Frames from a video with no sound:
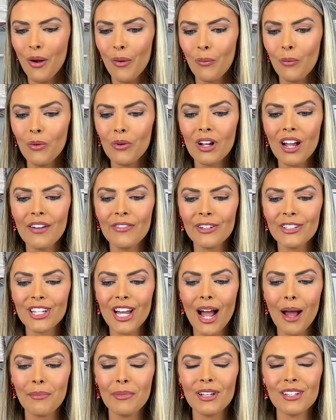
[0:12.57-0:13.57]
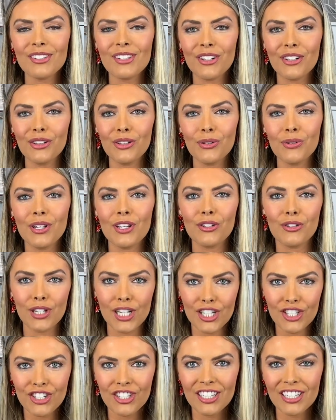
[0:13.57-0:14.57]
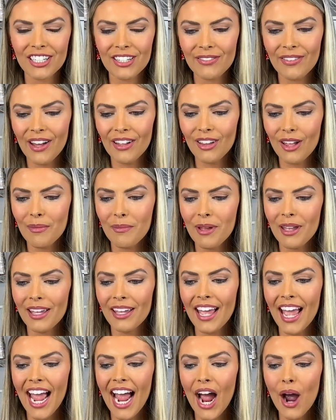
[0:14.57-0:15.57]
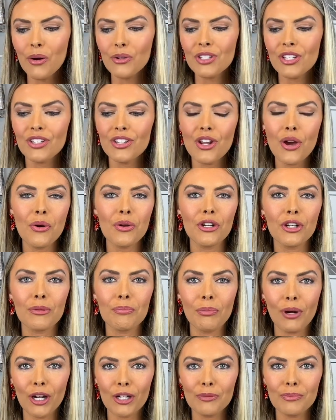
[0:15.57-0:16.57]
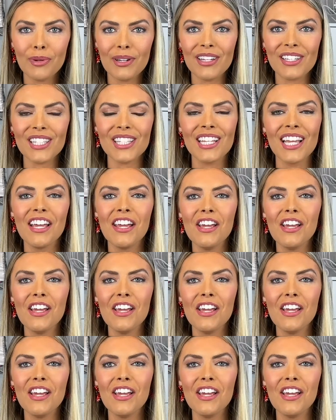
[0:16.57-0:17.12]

We'll cover topics including Christian development, how to know your purpose,